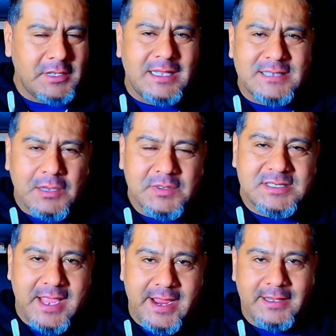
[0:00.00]
as I was
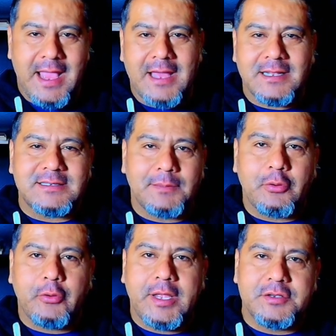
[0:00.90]
saying, how to
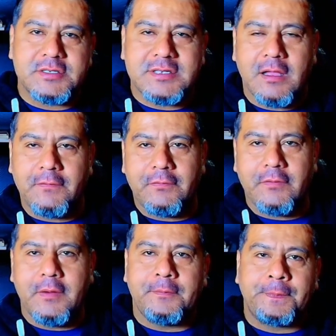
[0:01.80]
separate yourself
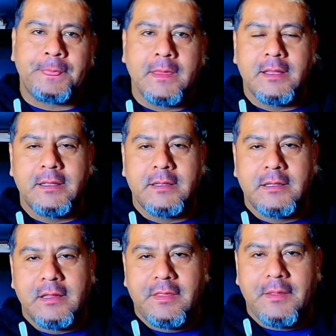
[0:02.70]
from
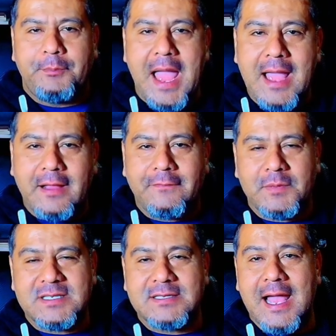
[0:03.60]
the pack from
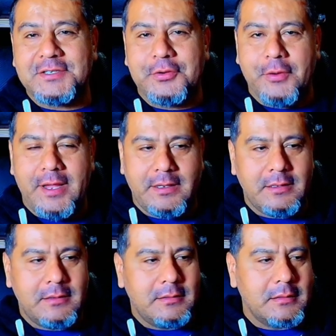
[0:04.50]
a
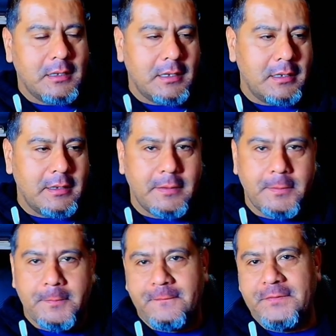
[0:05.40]
saturated uh,
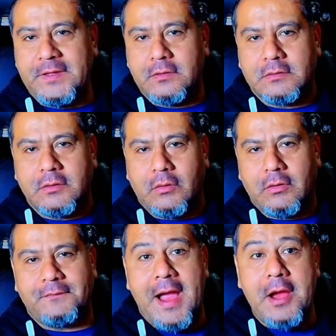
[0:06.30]
field or
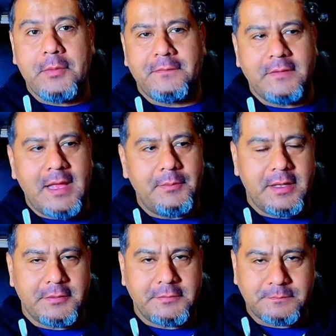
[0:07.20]
environment for that
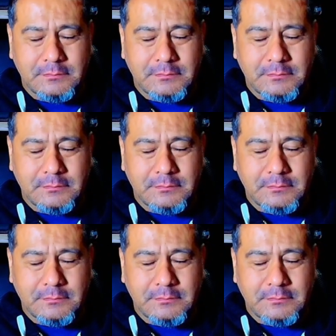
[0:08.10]
matter.